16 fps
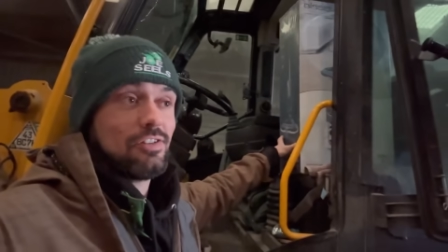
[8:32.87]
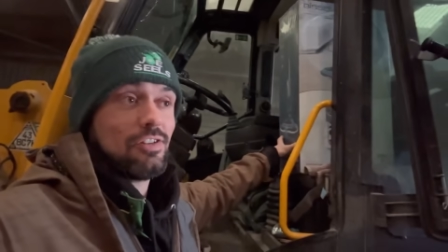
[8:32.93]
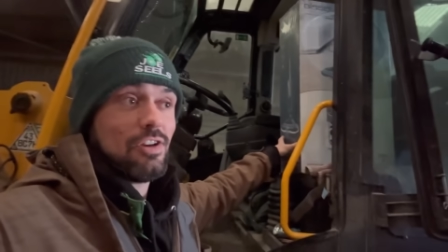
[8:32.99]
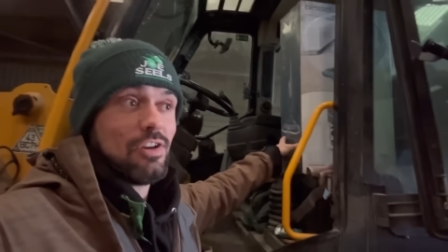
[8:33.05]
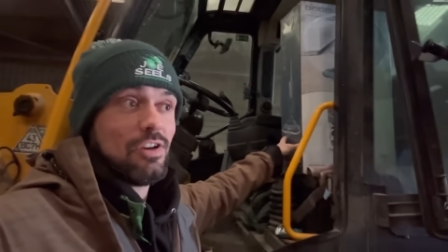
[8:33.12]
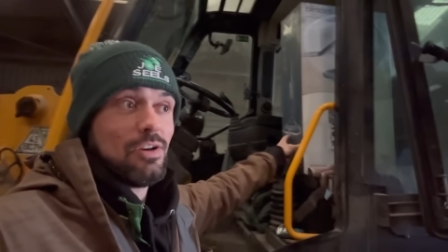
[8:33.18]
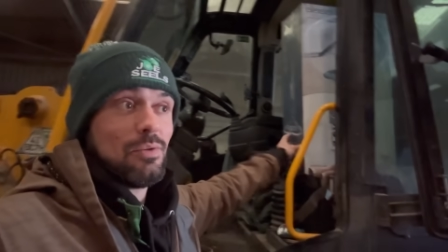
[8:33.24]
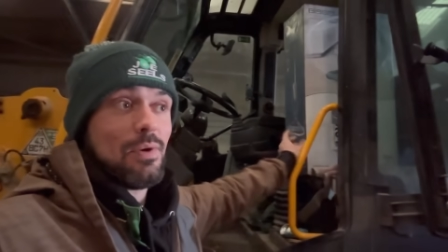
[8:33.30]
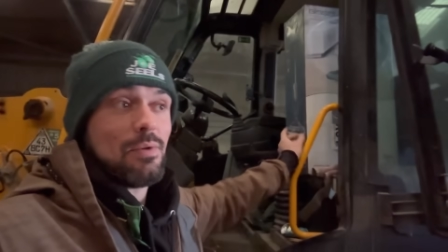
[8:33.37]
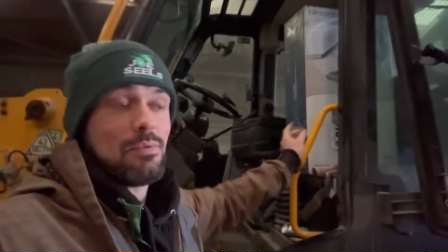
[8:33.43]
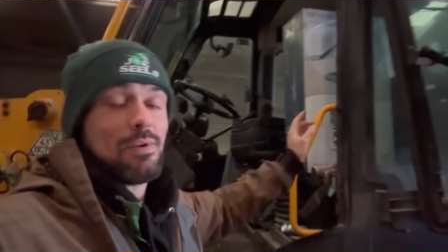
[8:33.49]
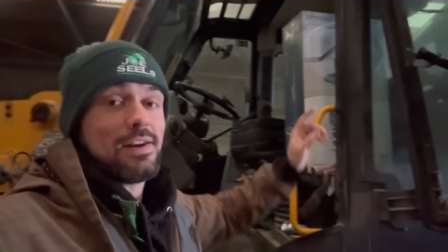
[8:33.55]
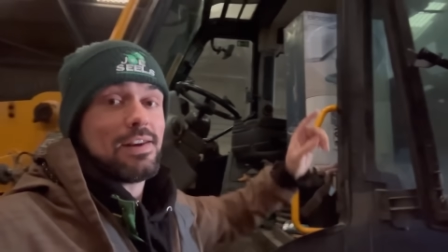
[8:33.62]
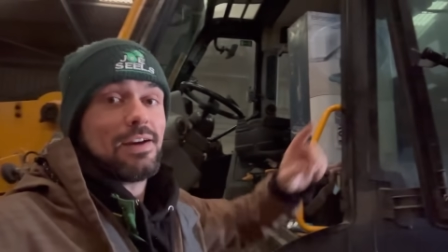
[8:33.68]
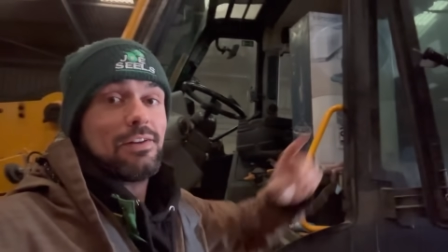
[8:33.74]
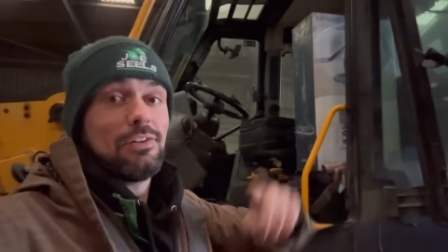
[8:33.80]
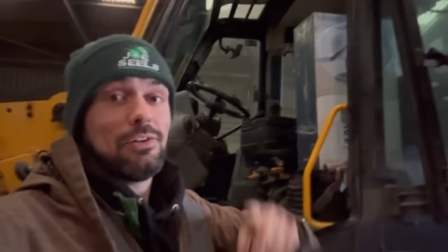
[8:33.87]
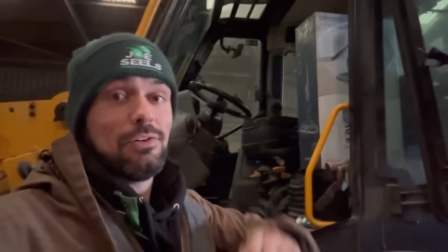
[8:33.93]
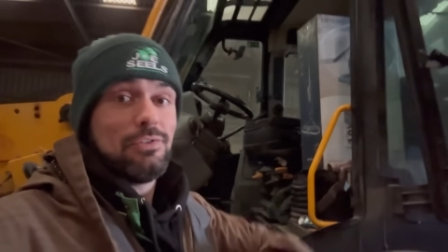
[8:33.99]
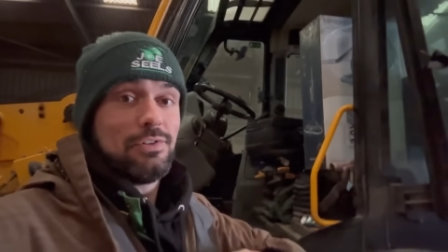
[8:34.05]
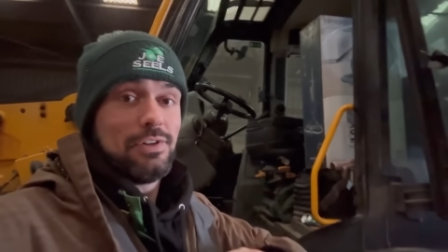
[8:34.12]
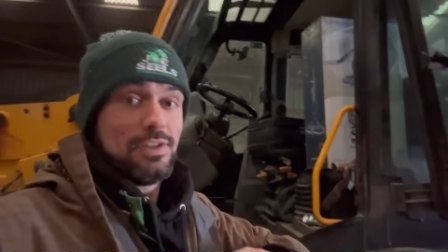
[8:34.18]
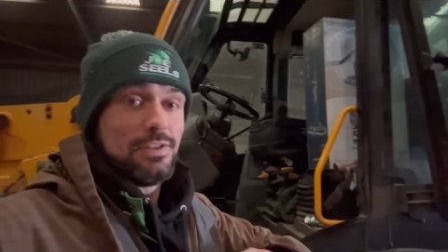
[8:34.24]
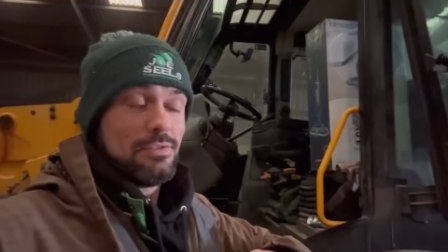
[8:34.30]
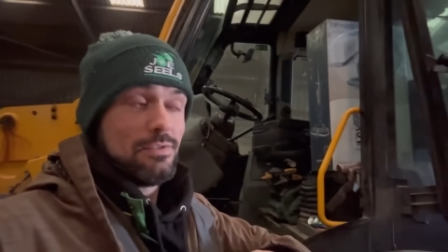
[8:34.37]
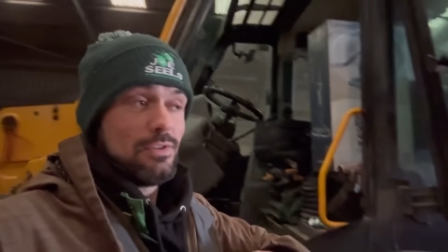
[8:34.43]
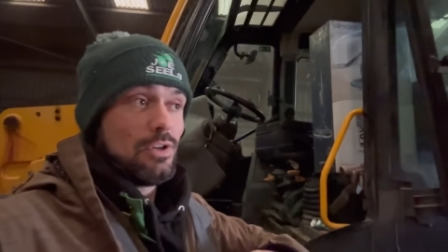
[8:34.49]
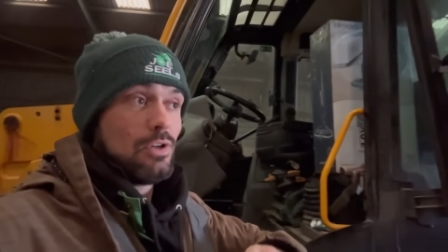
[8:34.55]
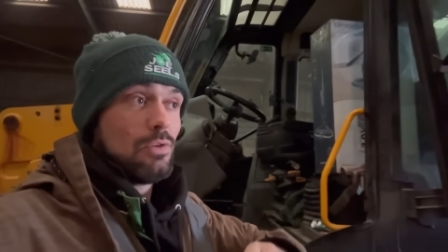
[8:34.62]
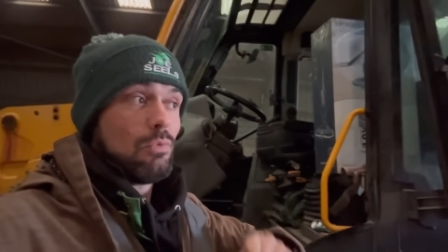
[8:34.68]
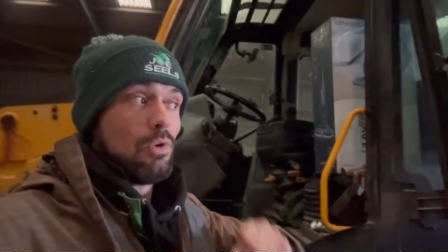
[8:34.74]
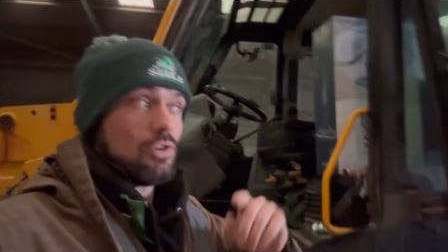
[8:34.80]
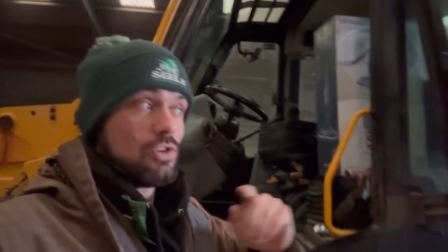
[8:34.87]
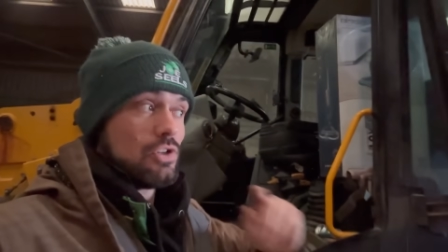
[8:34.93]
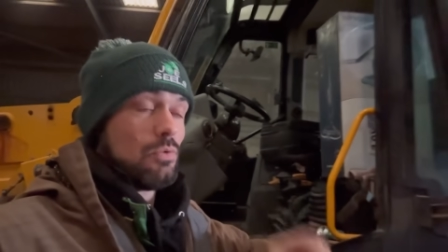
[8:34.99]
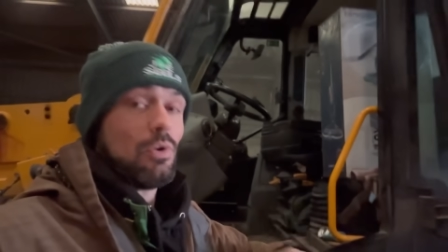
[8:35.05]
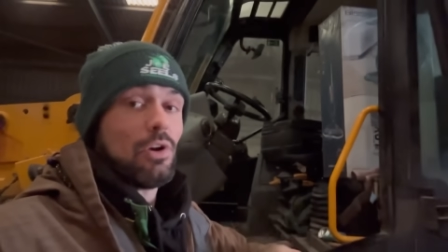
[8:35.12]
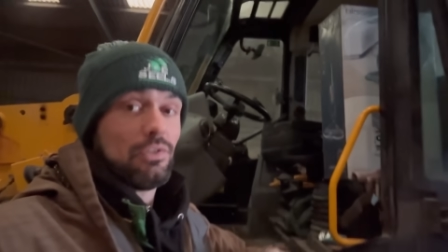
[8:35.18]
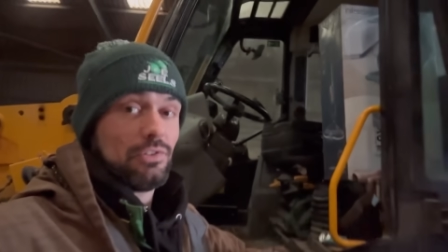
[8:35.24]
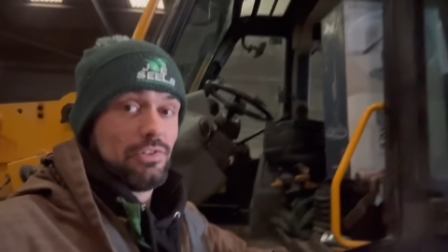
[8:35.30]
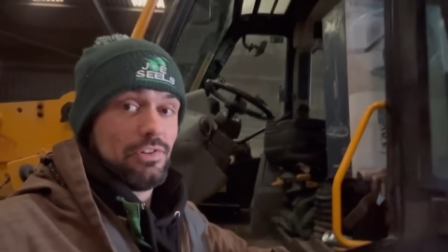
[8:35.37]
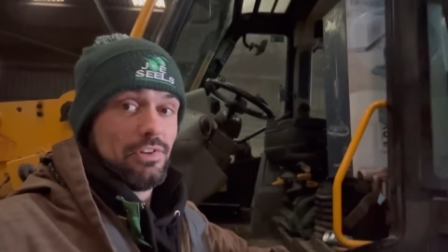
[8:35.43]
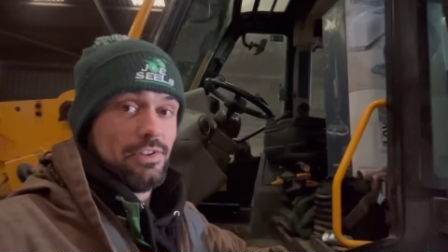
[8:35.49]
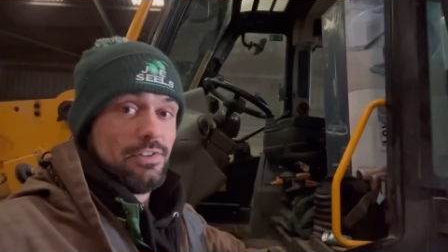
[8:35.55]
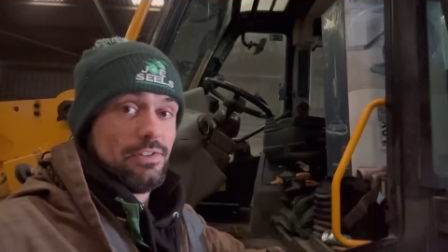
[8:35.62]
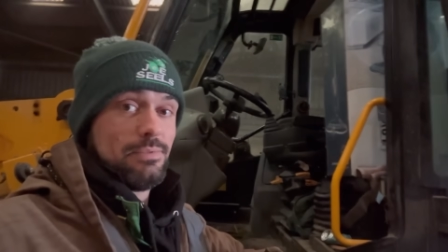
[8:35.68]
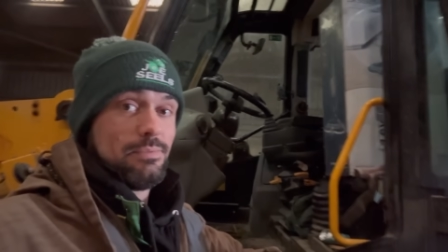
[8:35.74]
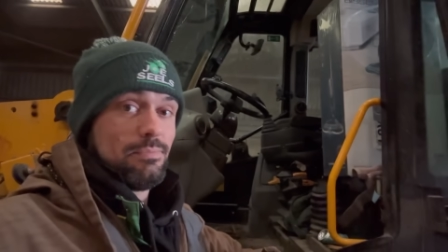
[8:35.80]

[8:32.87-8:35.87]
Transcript: uh, when we went down London what she wanted.